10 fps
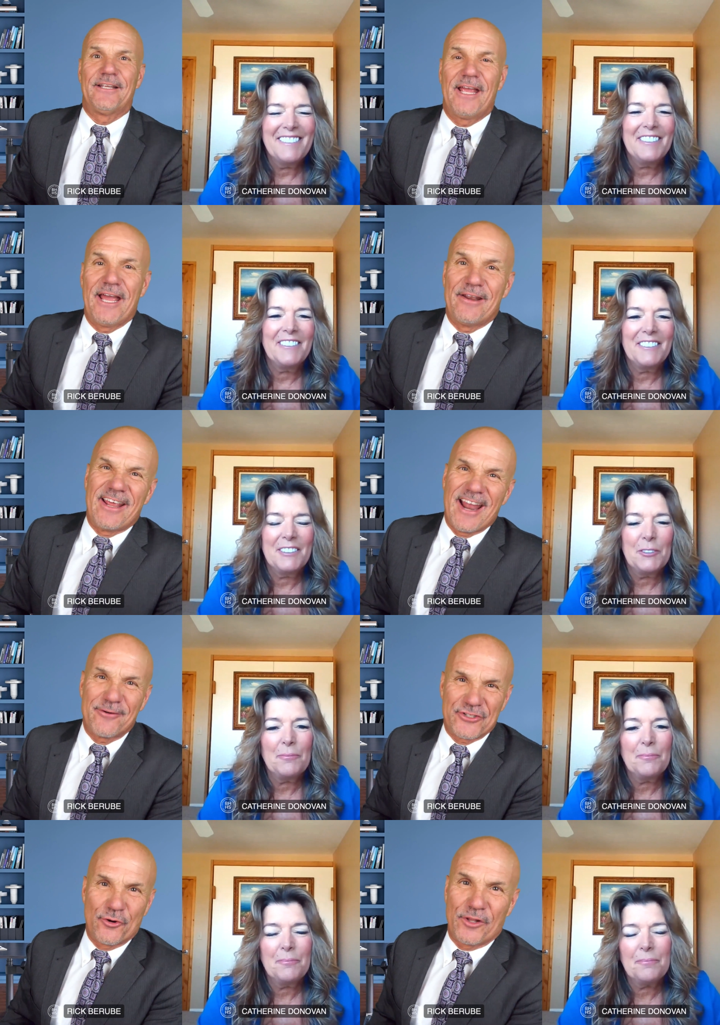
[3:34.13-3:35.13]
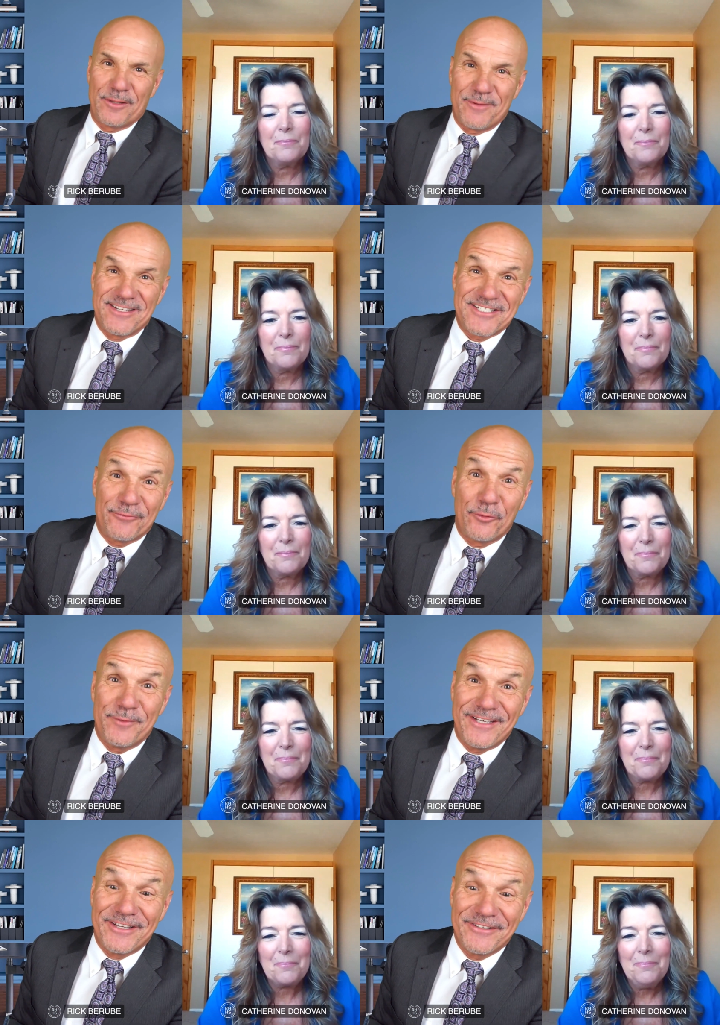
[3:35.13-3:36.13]
Speaker 1: and, and I was jokingly meaning civil,
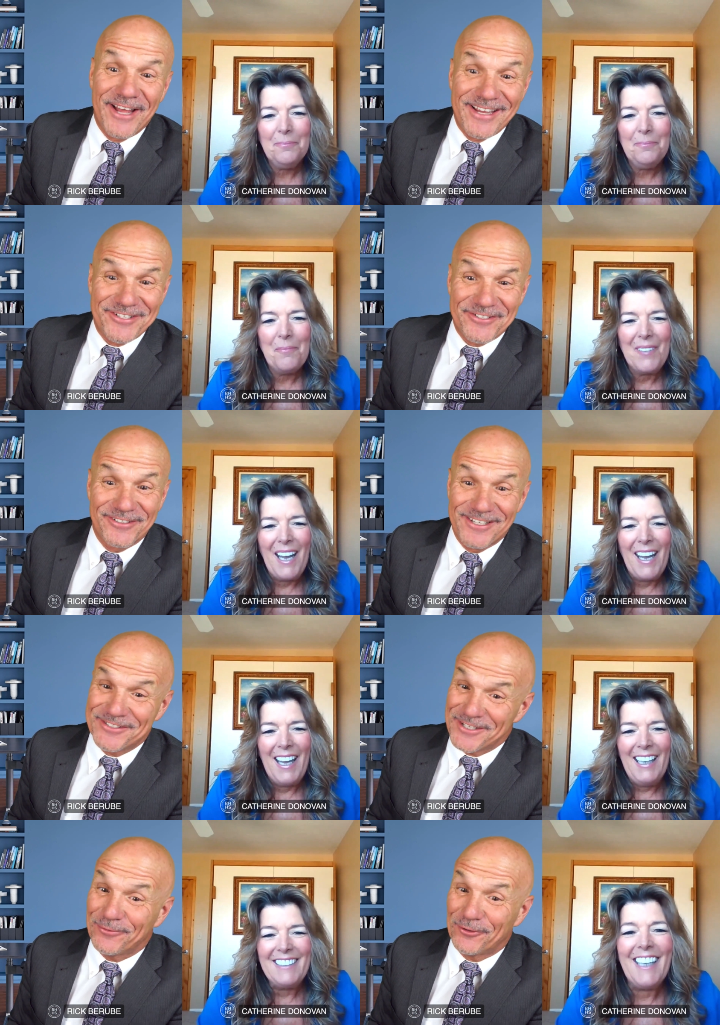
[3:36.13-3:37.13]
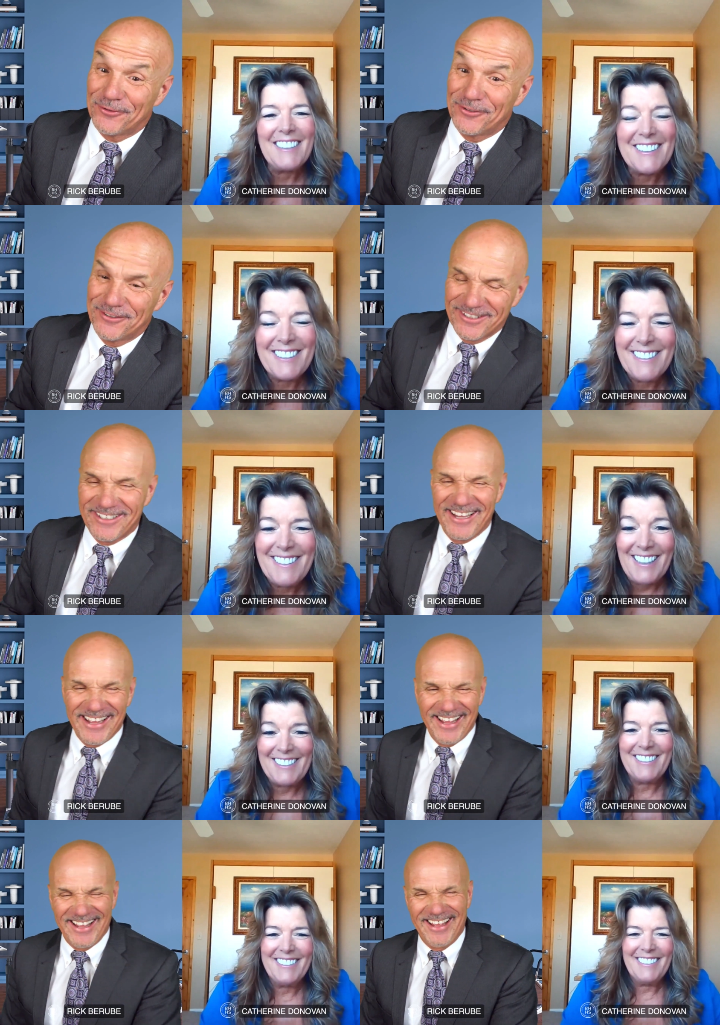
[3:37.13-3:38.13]
meaning nice. He's civil. Yes,
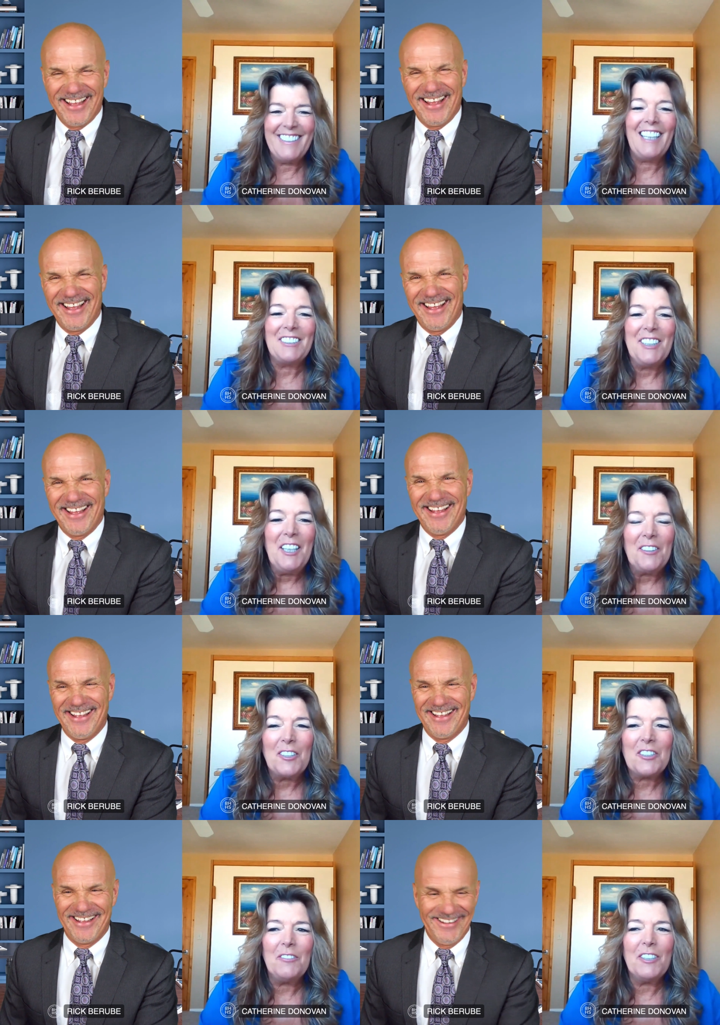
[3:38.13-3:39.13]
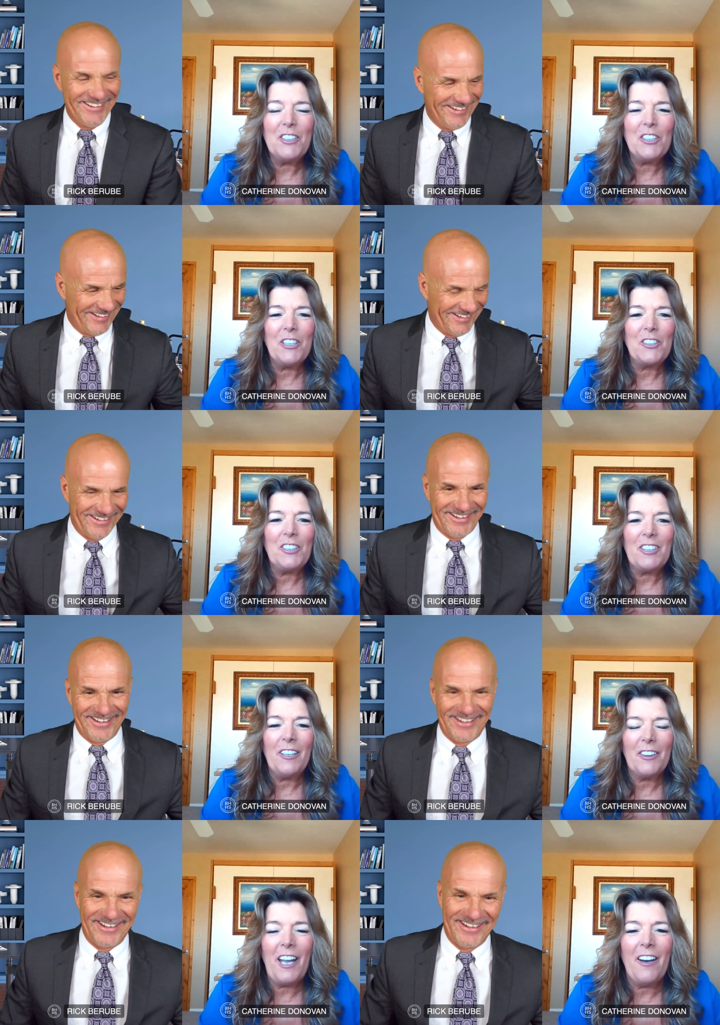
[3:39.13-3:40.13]
yes,
Speaker 2: yes. The civil engineers,
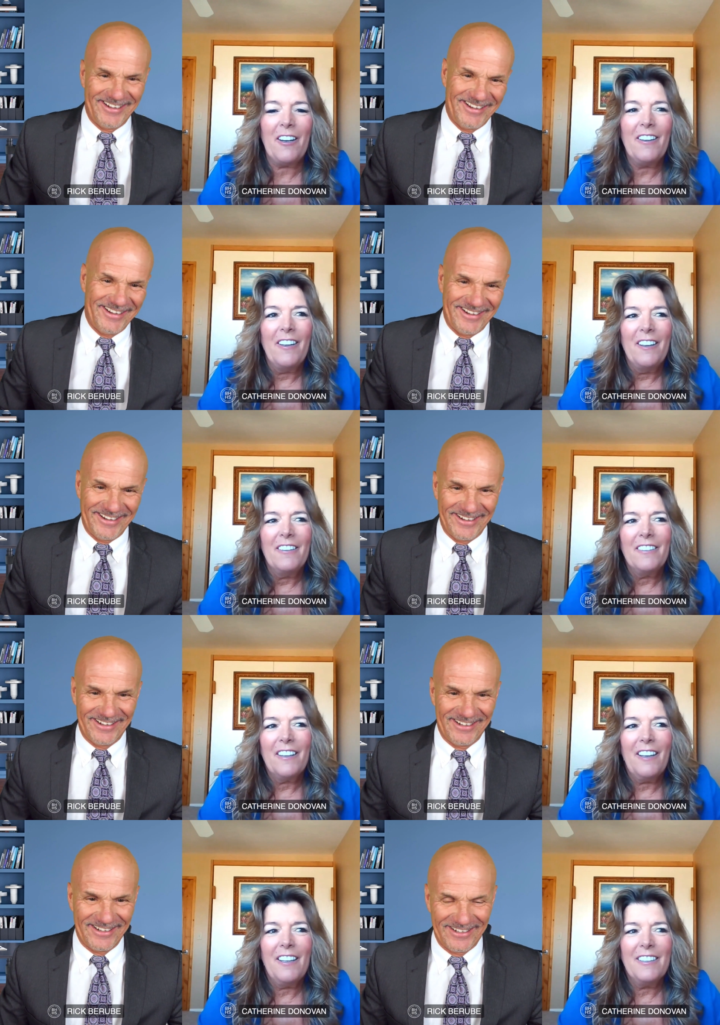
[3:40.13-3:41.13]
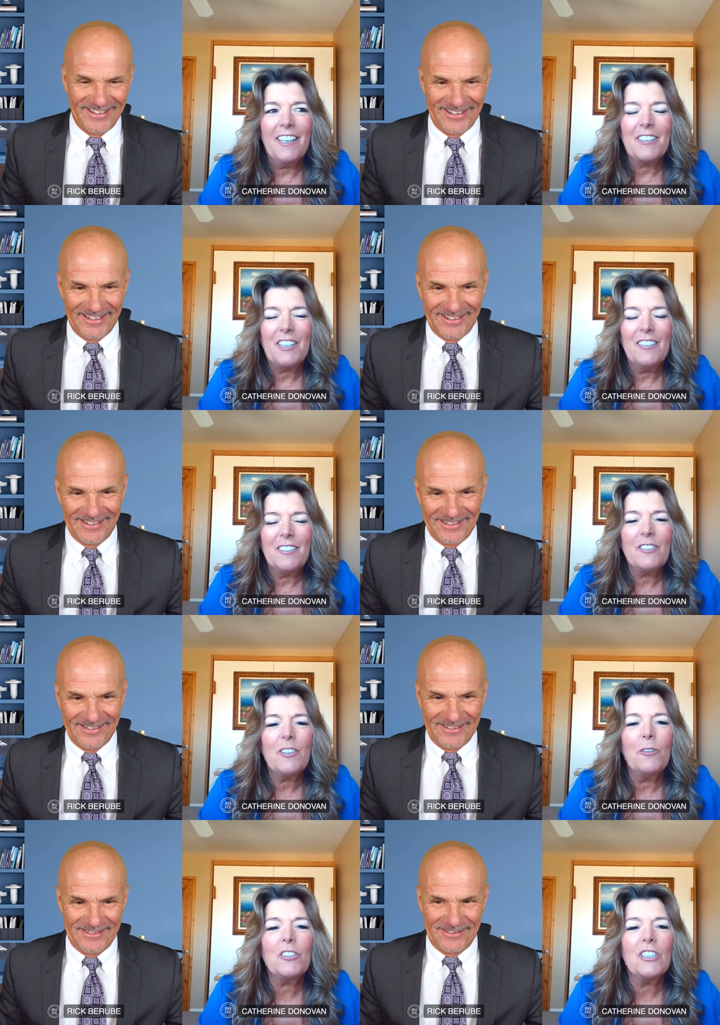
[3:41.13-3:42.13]
they, they are, uh, yes, he's
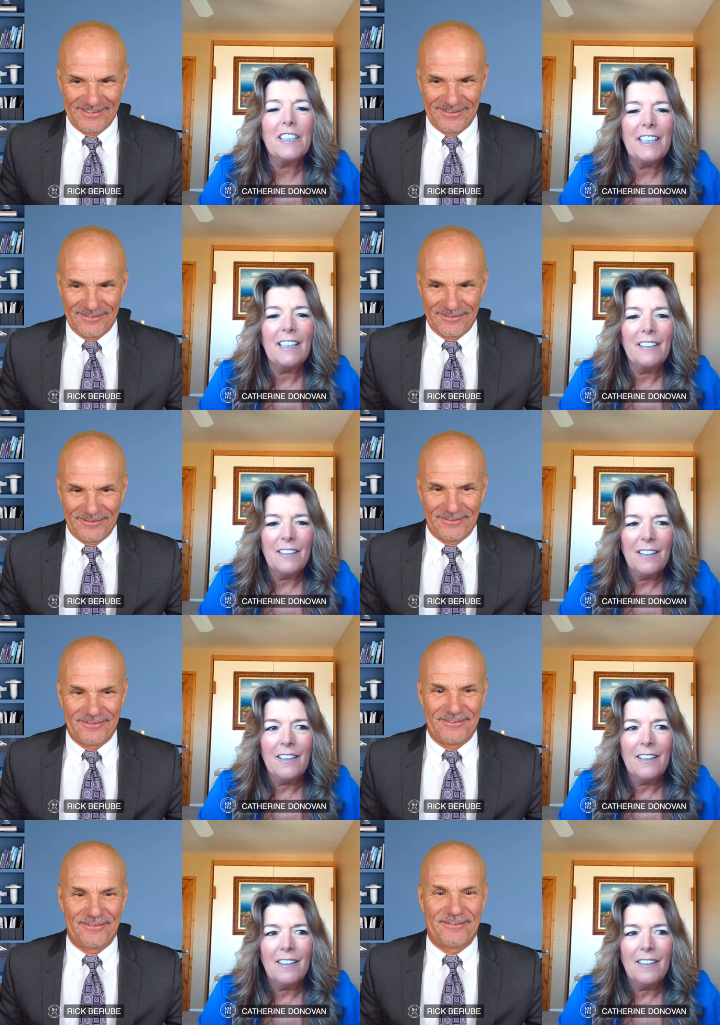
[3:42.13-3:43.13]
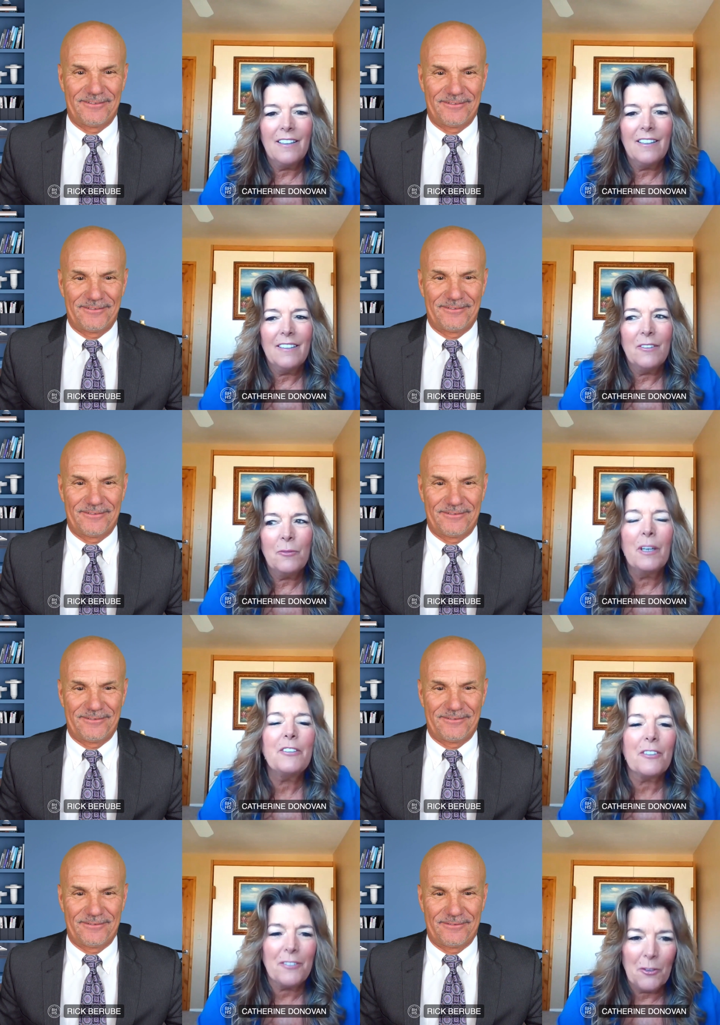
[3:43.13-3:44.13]
socially uh,
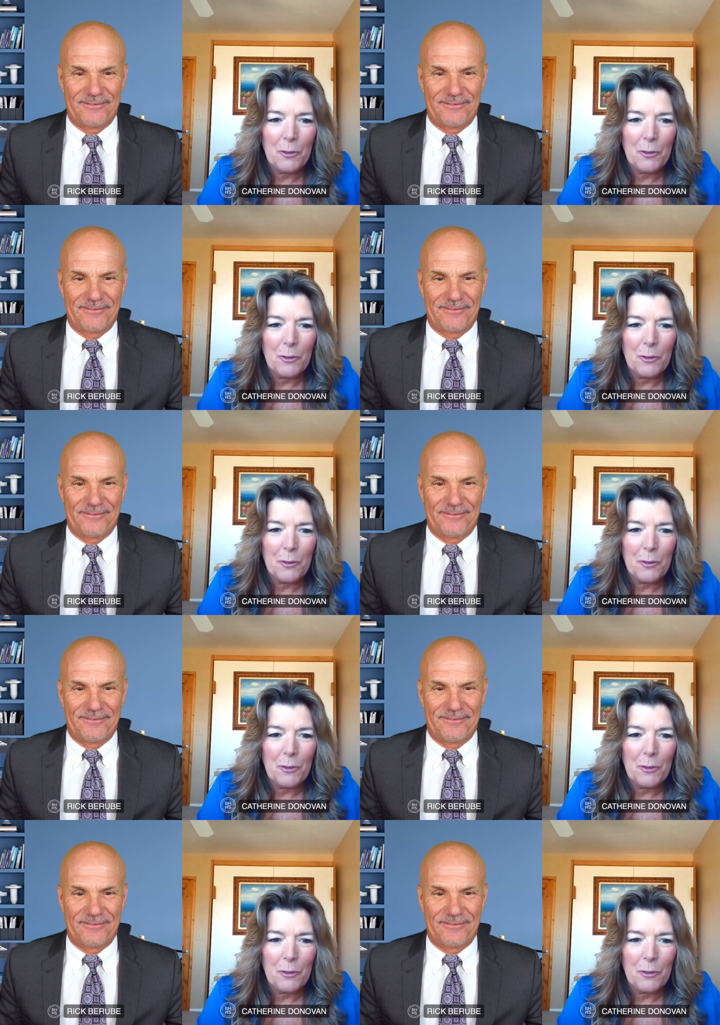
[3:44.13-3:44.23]
wonderful